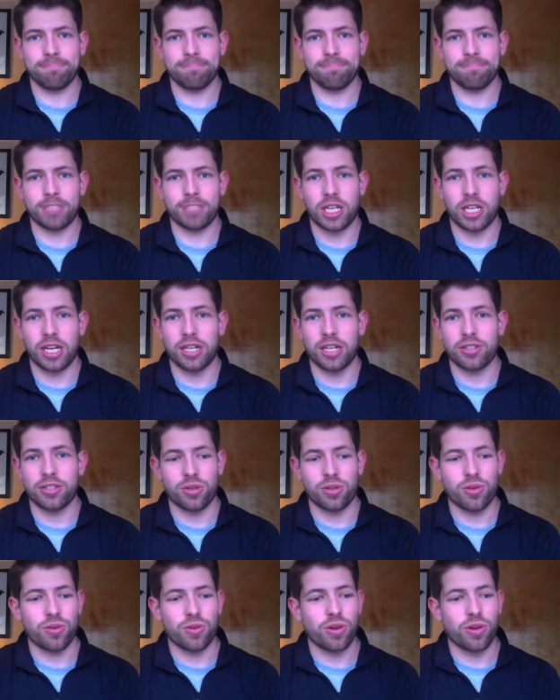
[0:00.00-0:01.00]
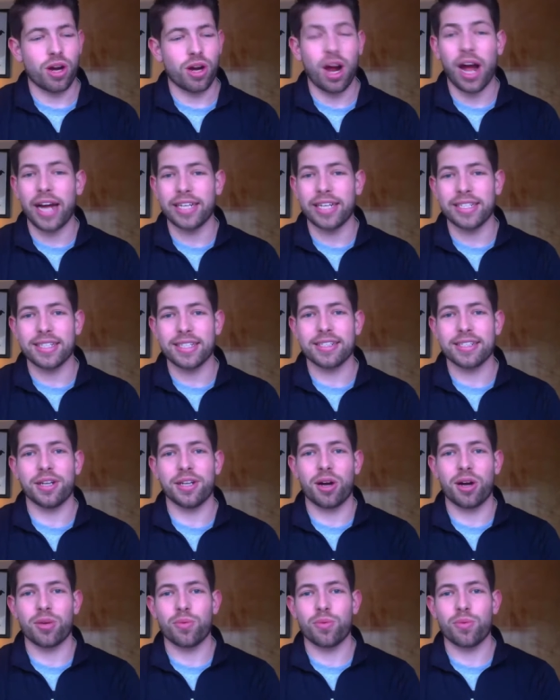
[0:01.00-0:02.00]
Okay, so ideally
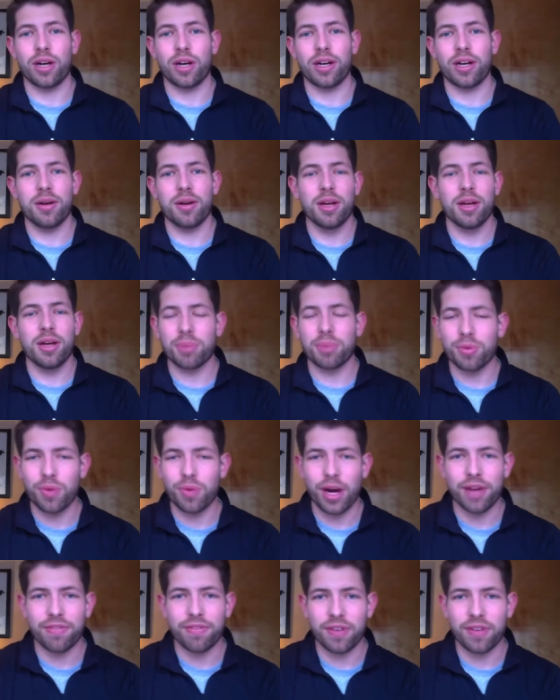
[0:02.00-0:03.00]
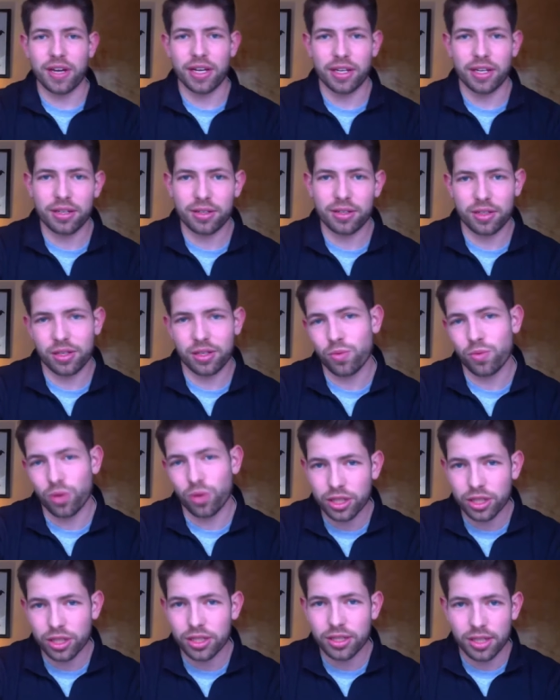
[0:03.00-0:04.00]
hardwire, but Wi-Fi can work.